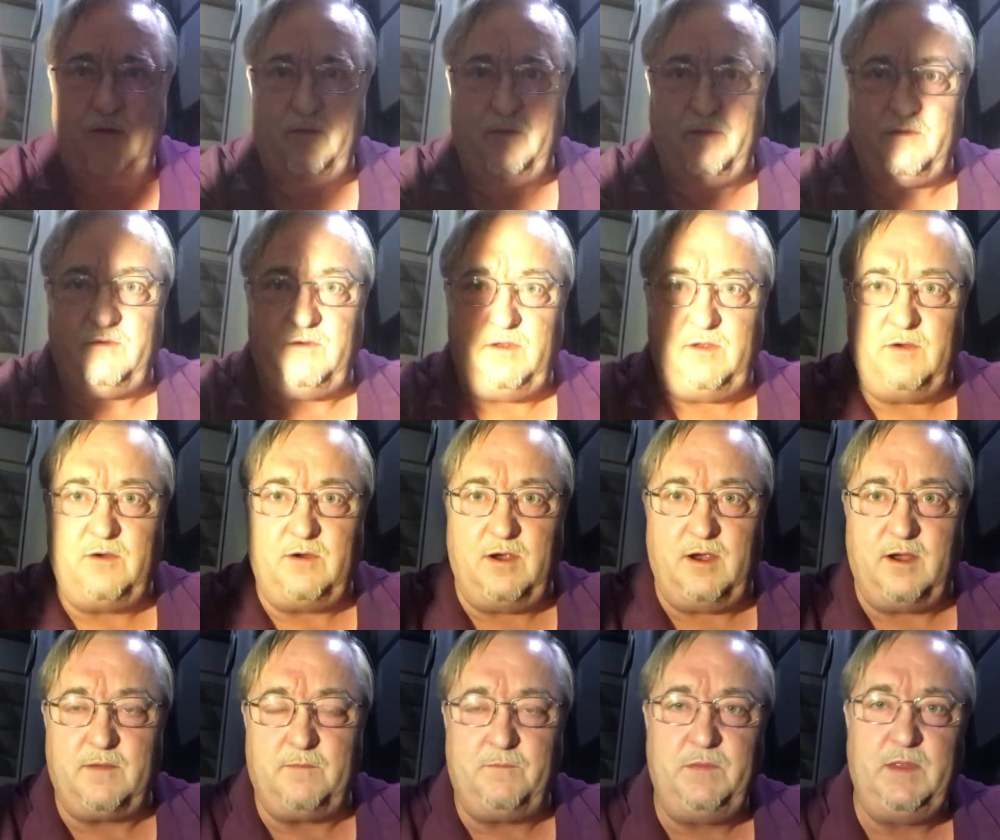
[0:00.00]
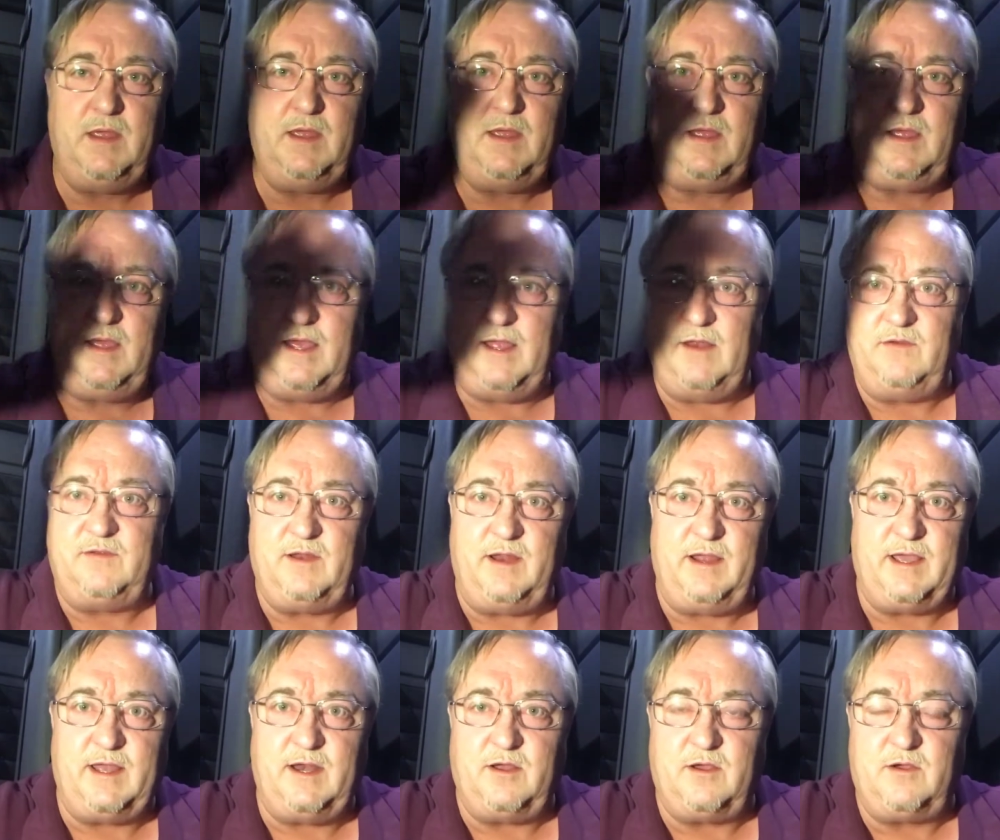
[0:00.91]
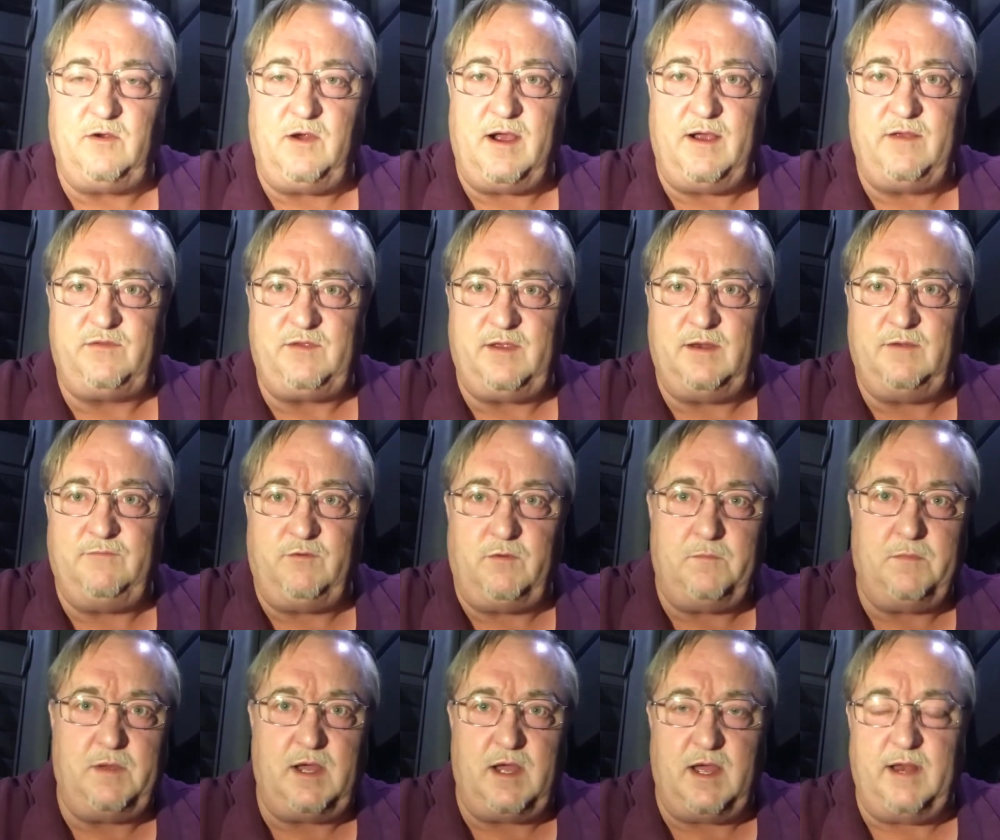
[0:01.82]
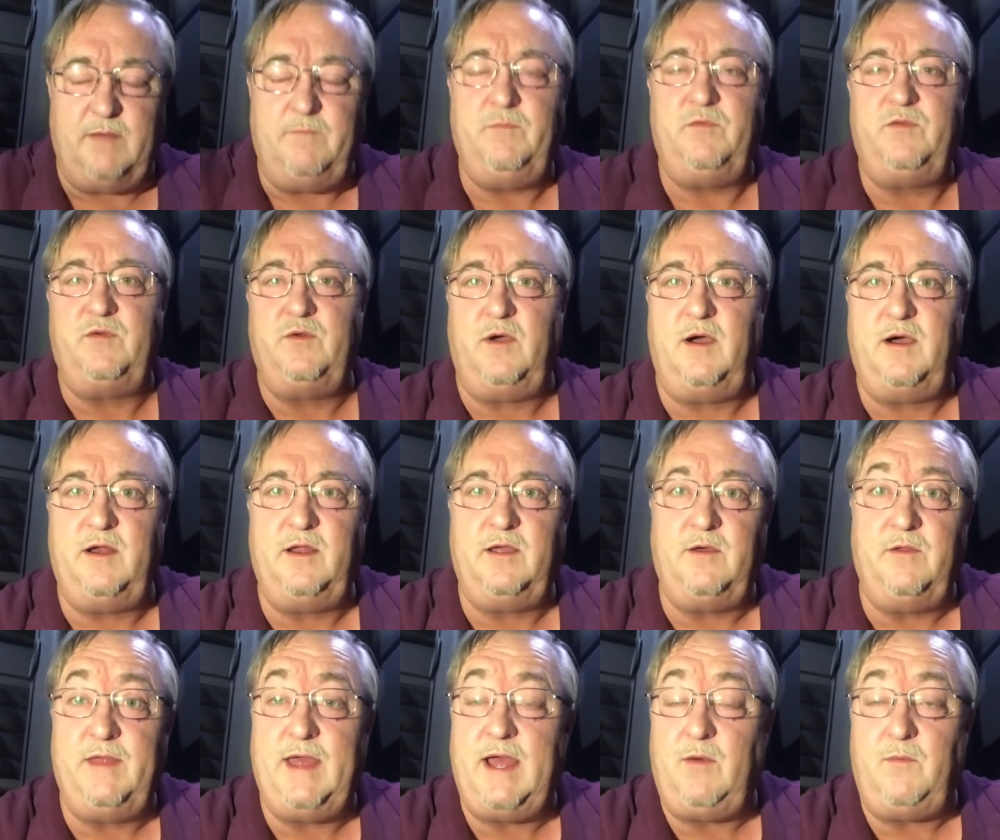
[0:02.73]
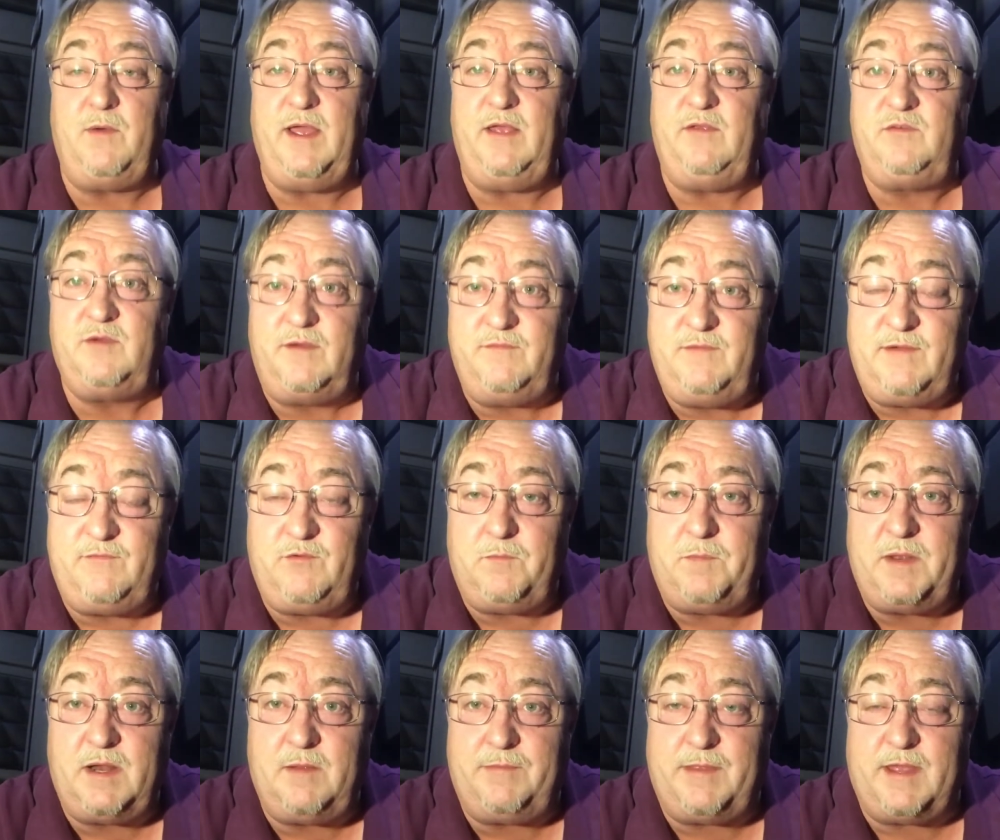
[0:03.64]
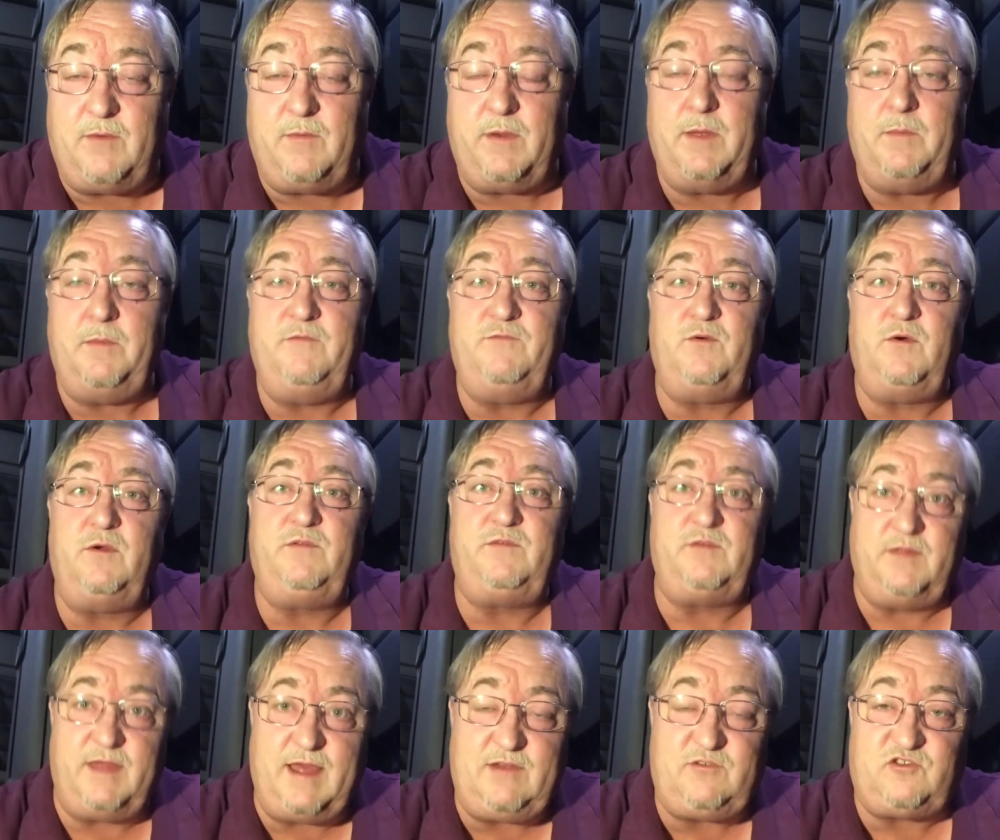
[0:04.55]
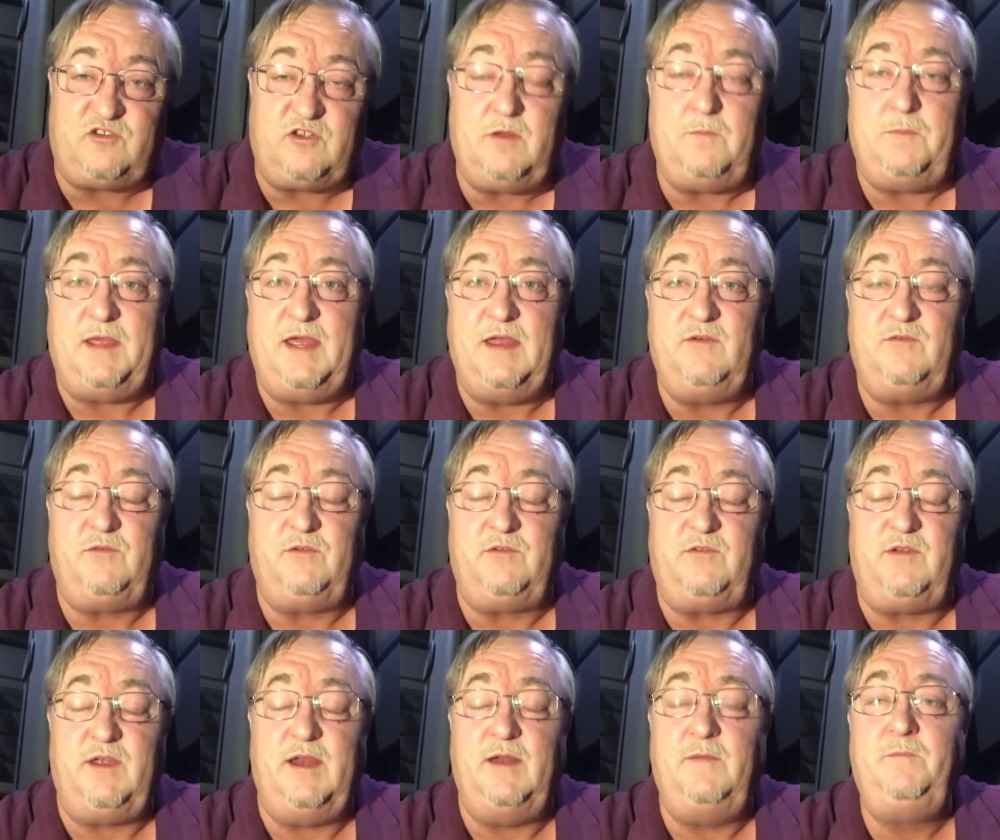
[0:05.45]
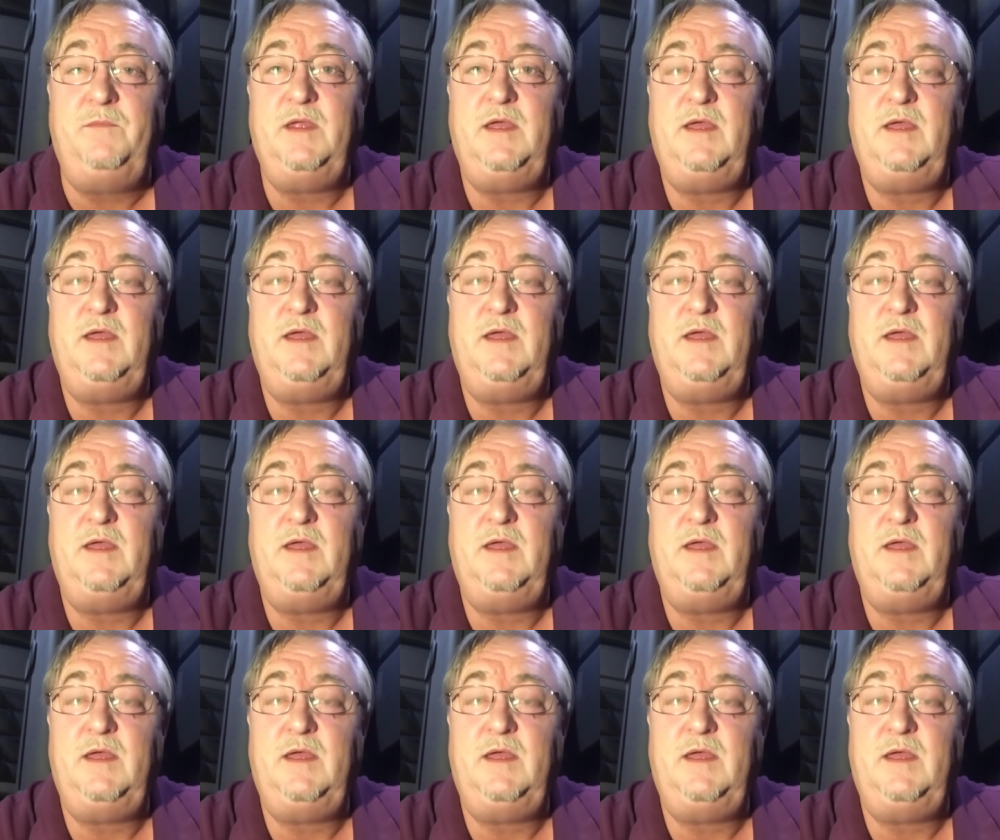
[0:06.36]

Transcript: with New York until I get across into Vermont. So I'm going to go that way. So I've never been up that way before, so that should be interesting.